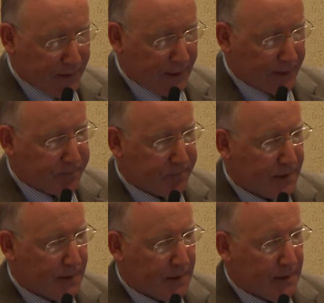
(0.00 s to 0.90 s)
thing.
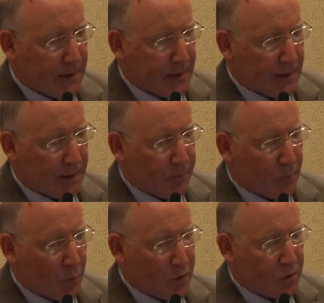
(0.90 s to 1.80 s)

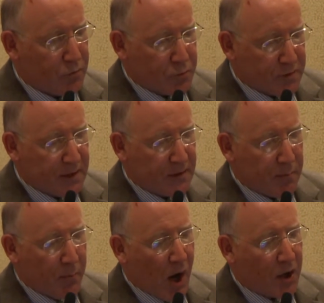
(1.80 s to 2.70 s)
We should
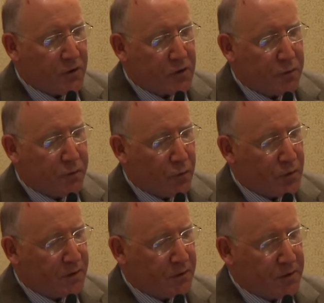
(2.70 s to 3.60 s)
routinely monitor
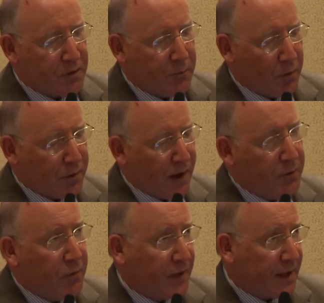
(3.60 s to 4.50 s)
for delirium with
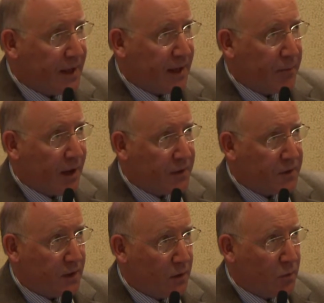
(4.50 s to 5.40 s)
either the
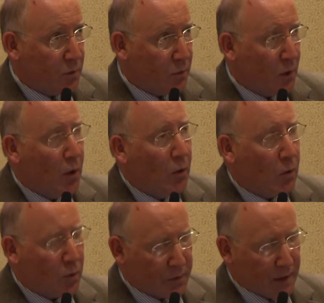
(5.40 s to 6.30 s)
CAM-ICU
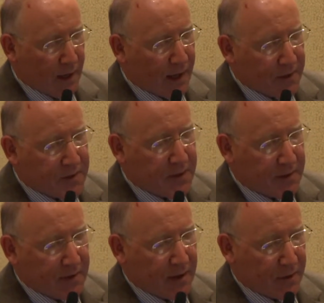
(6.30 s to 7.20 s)
or the
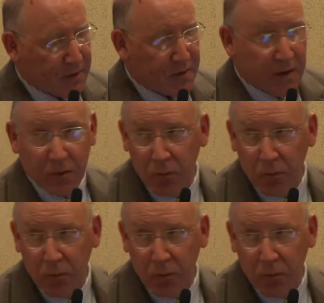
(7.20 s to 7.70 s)
ICDSC,